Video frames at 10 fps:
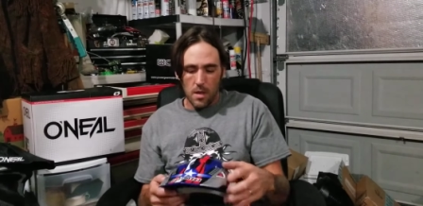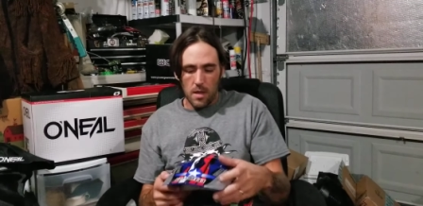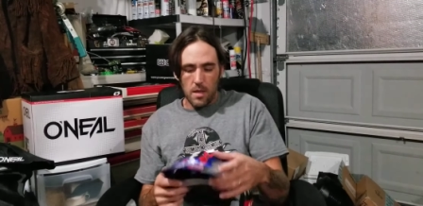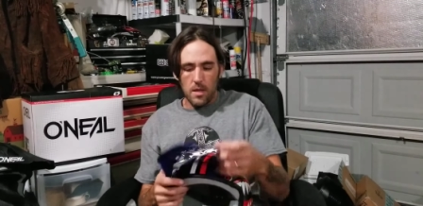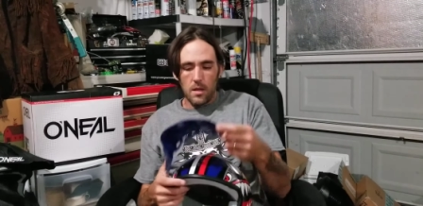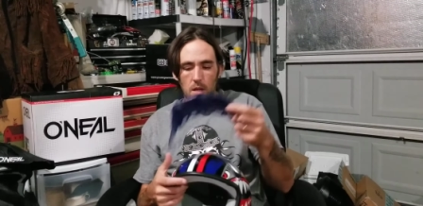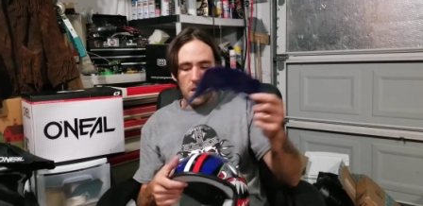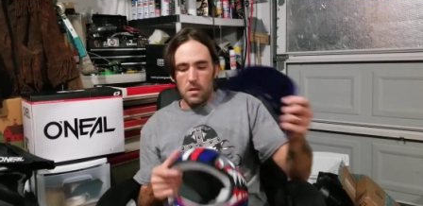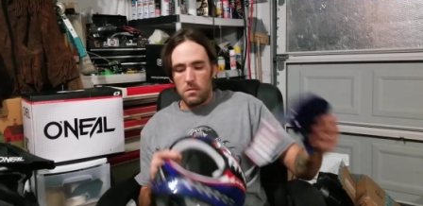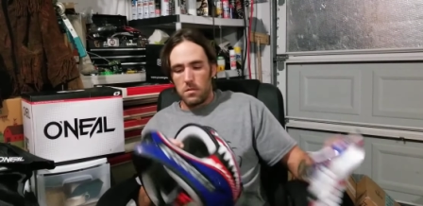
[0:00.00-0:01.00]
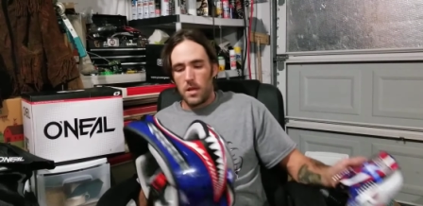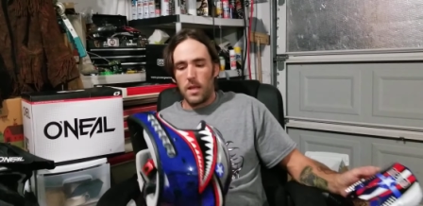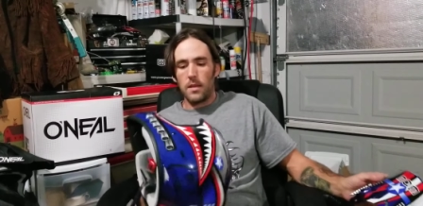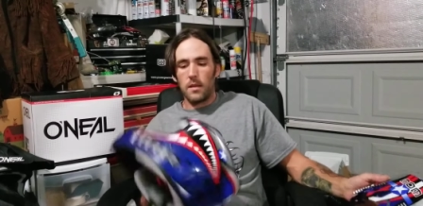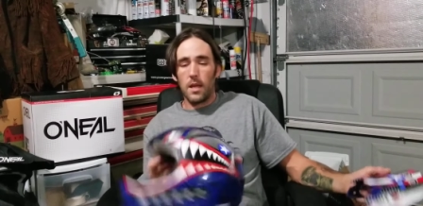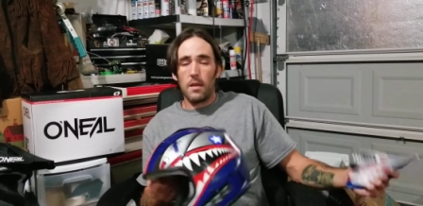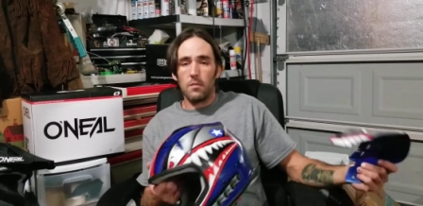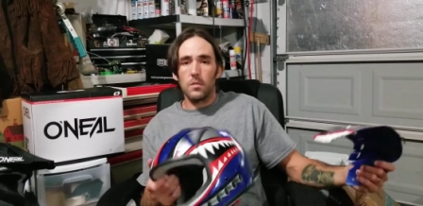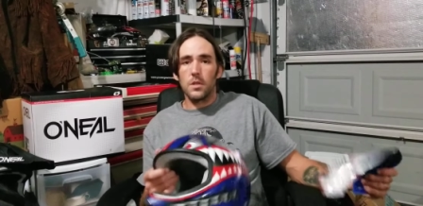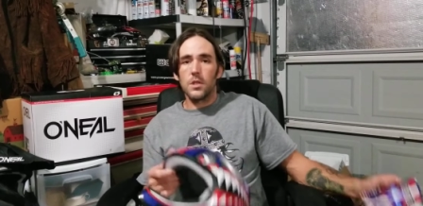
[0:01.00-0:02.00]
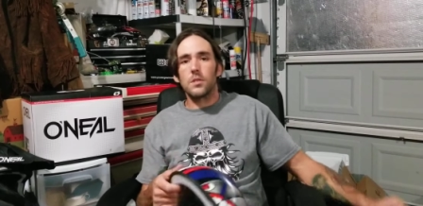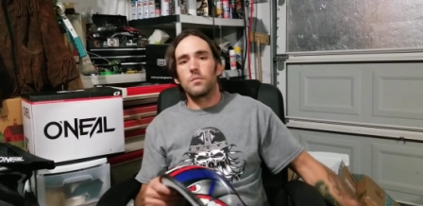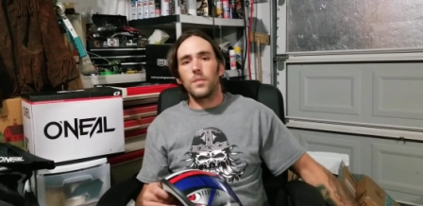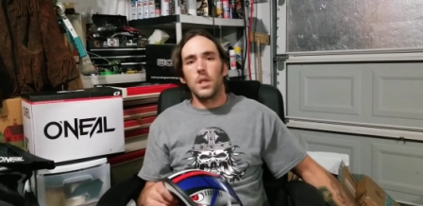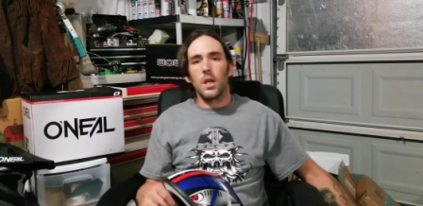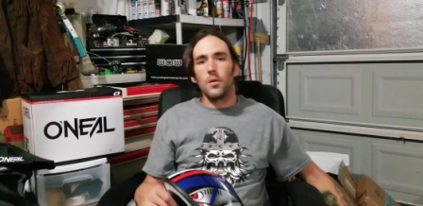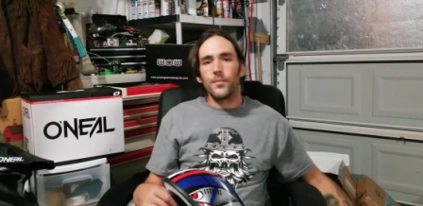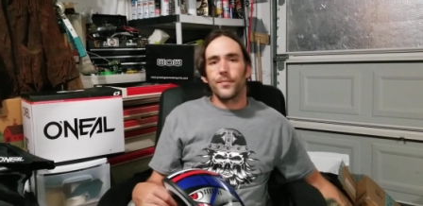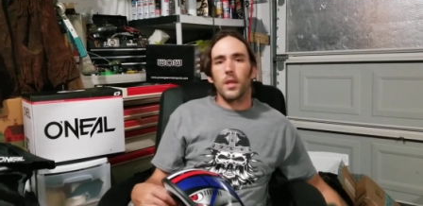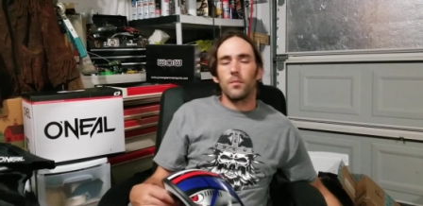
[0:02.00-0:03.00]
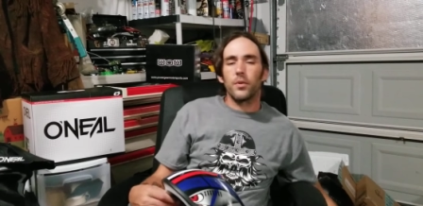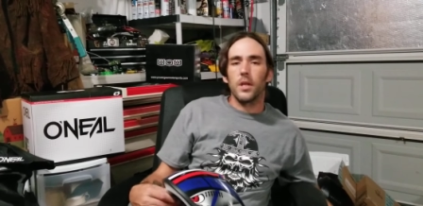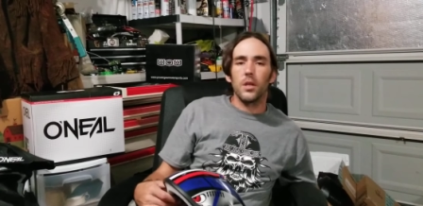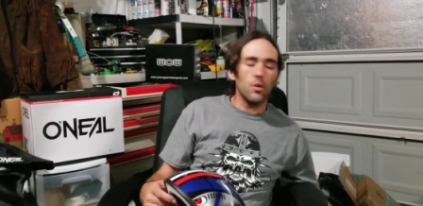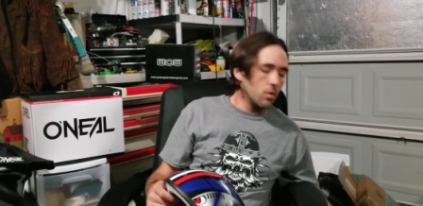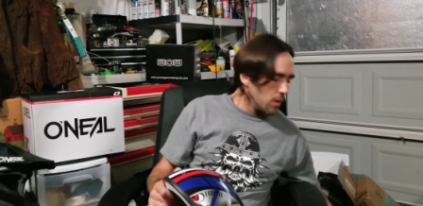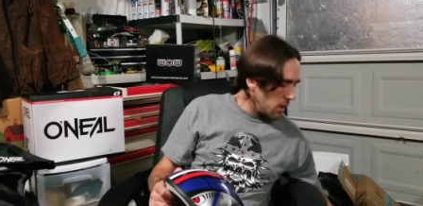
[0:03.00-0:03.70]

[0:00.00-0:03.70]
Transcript: And I thought that was, you know, pretty cool.